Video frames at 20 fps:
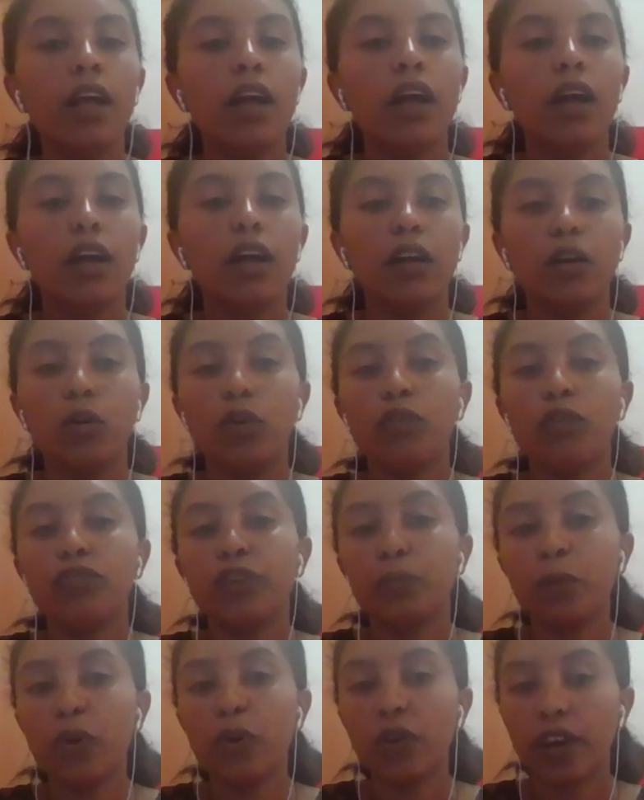of
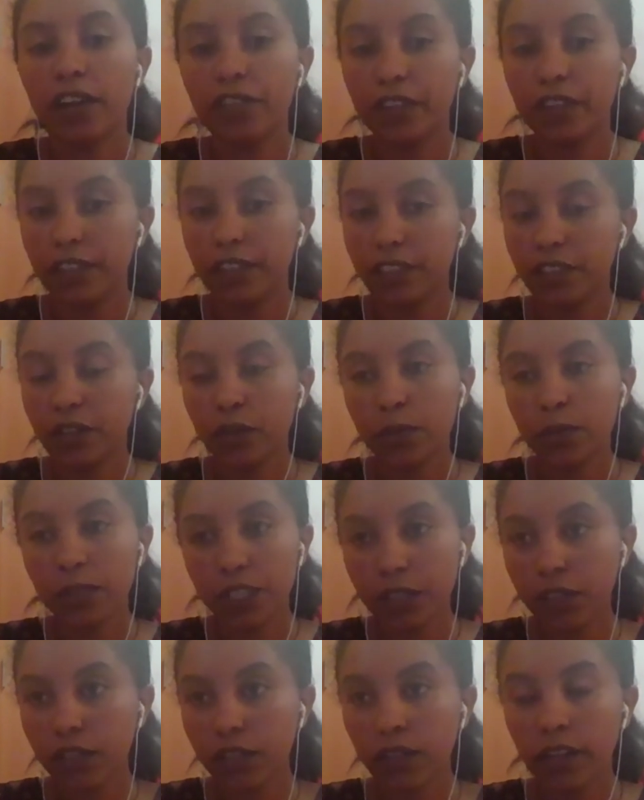demographic
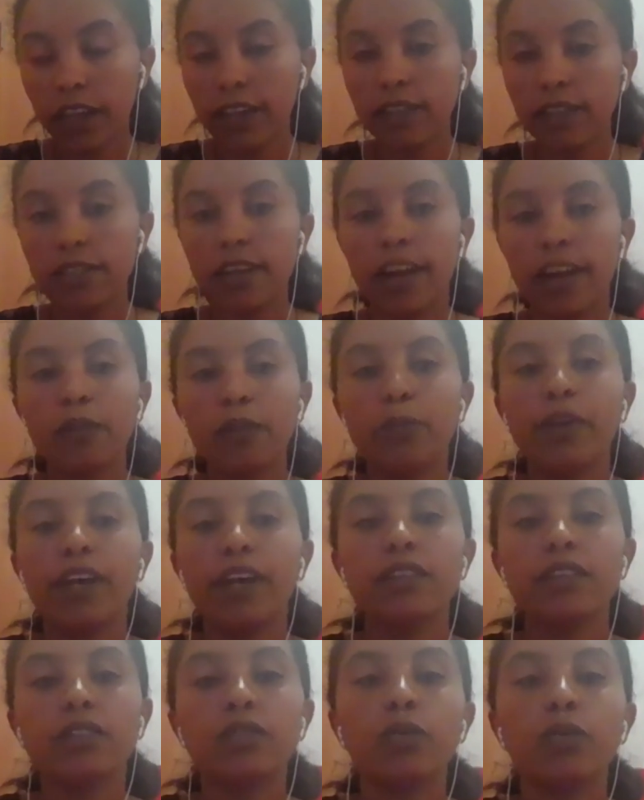distribution, and they are
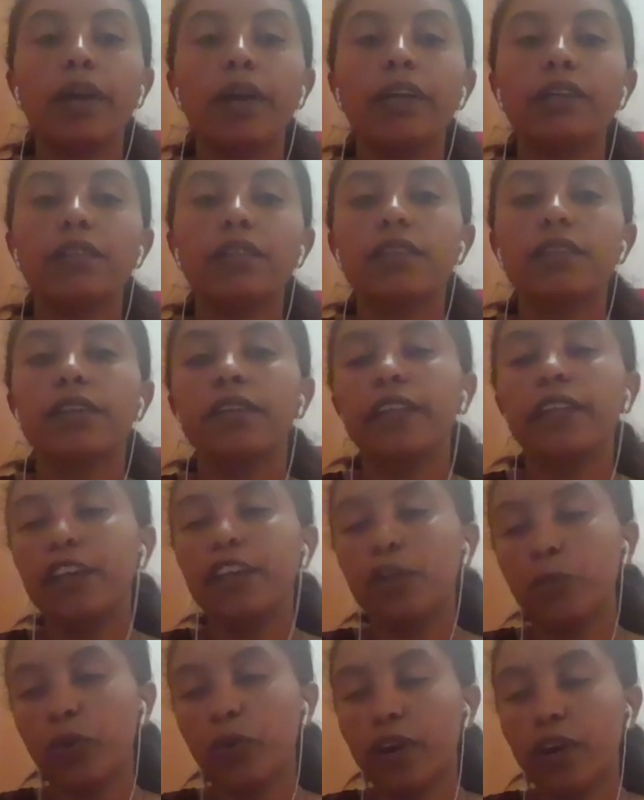biased towards certain
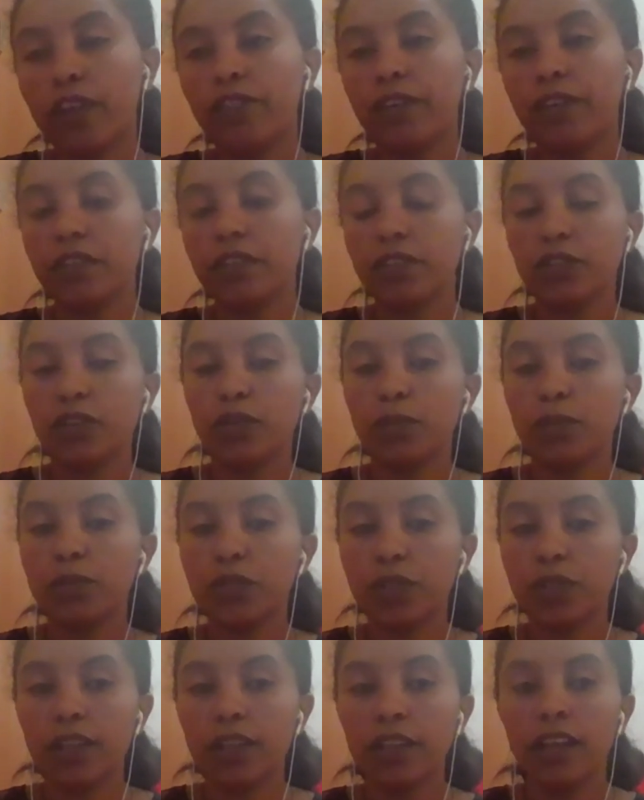demographic
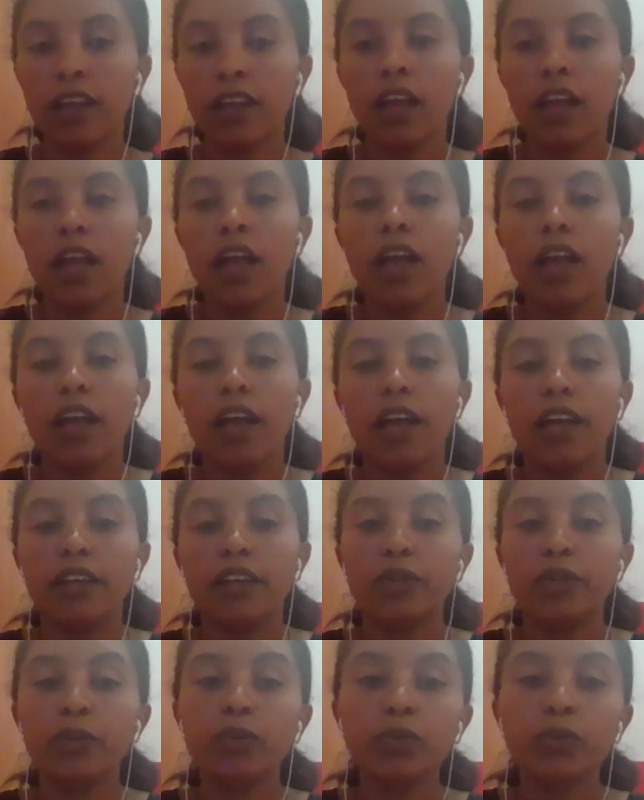distribution.
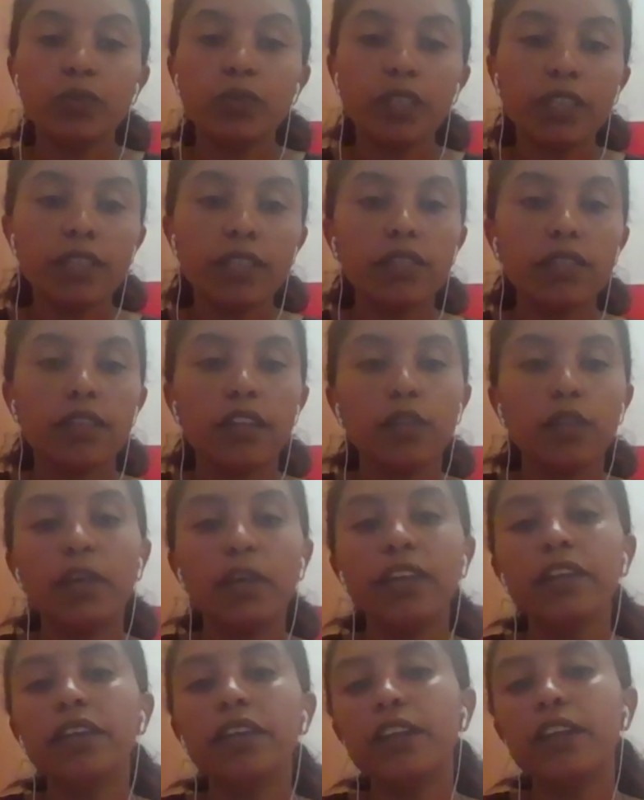Due to this, in
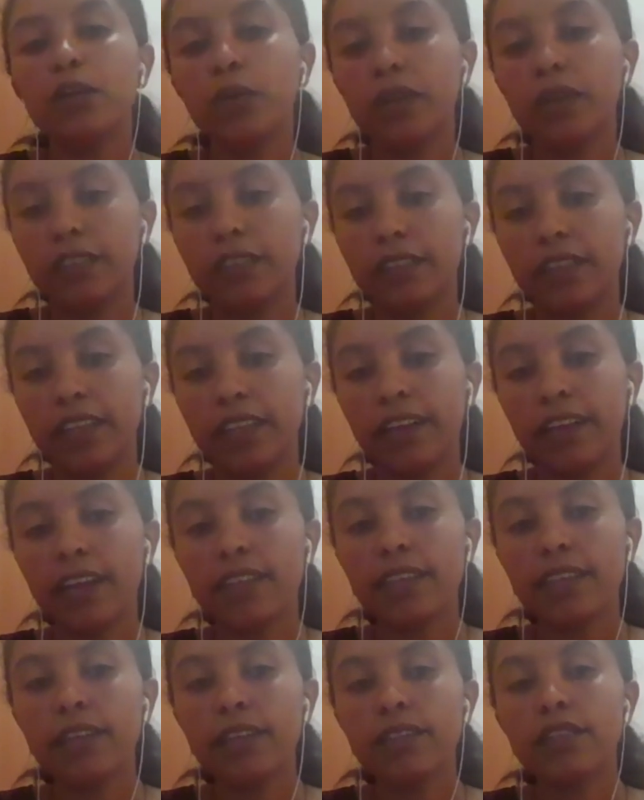many real-world data
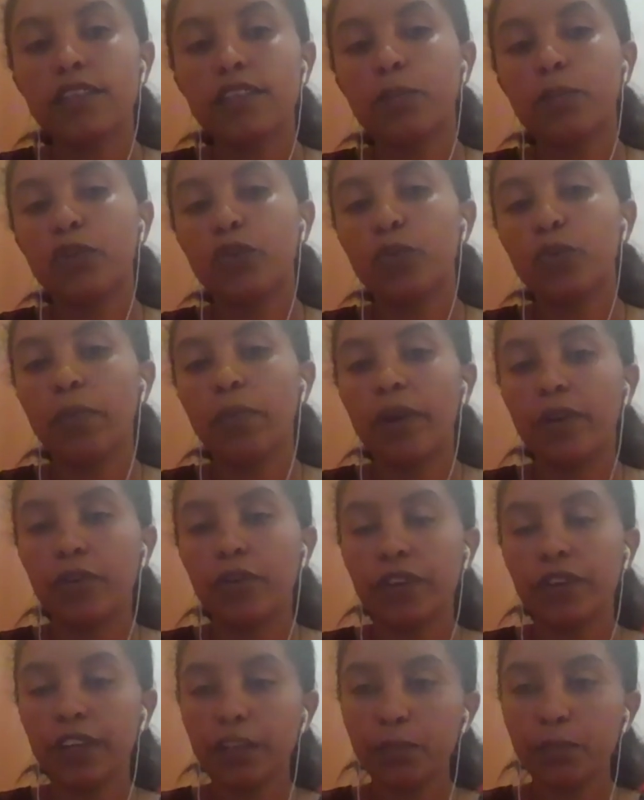sets, some groups are
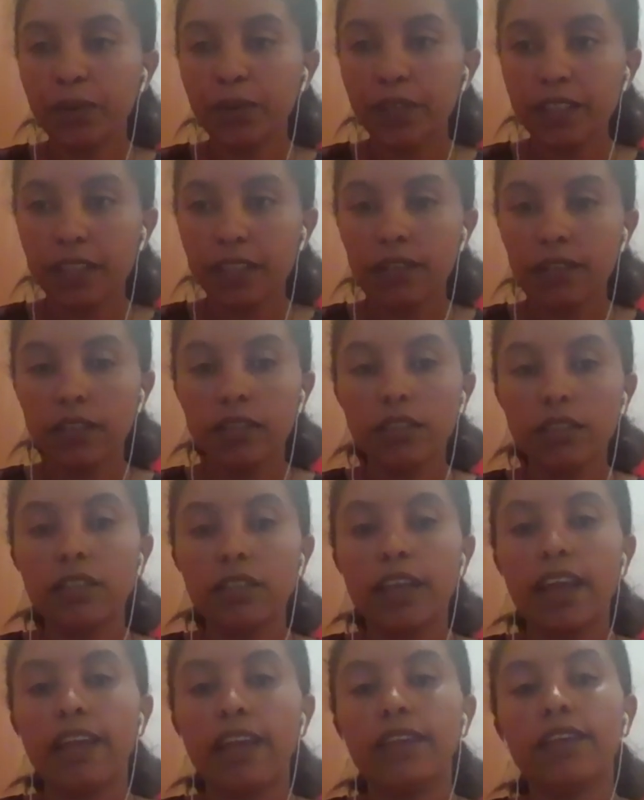overrepresented
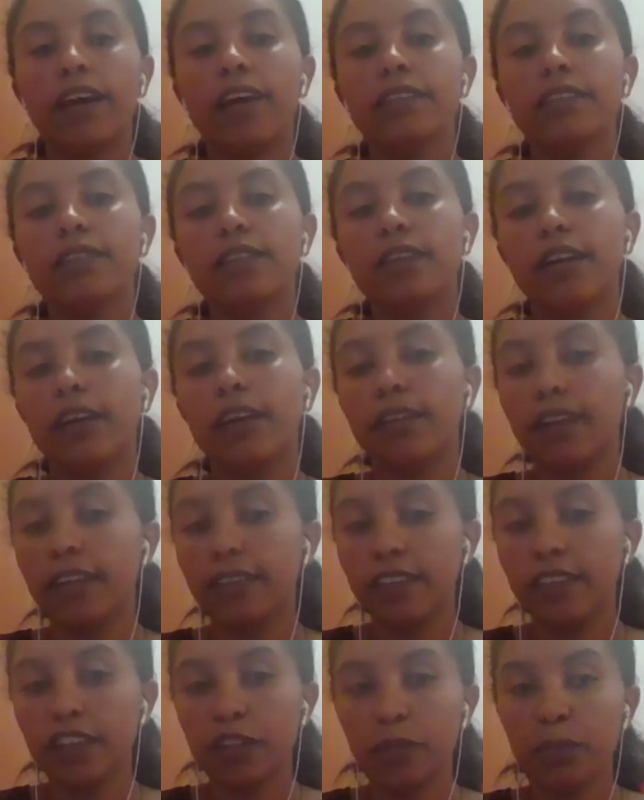and others are
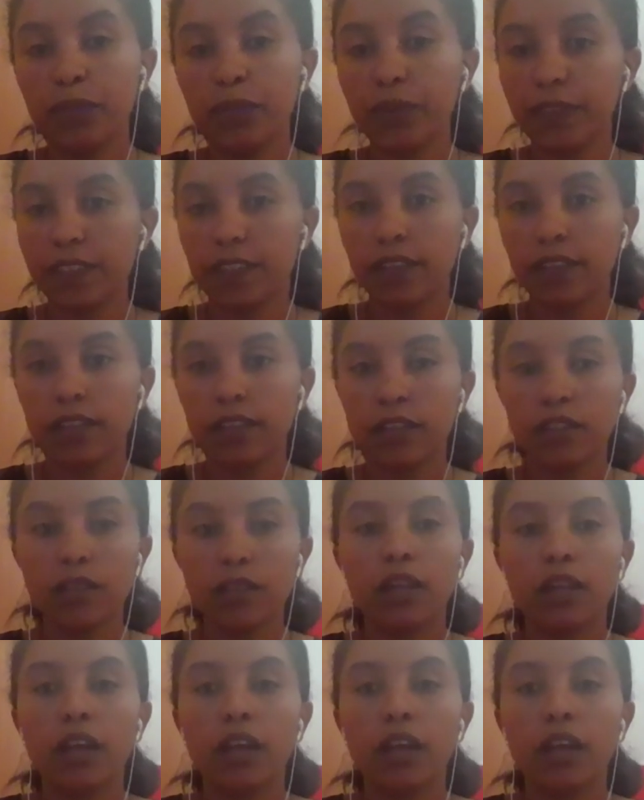underrepresented.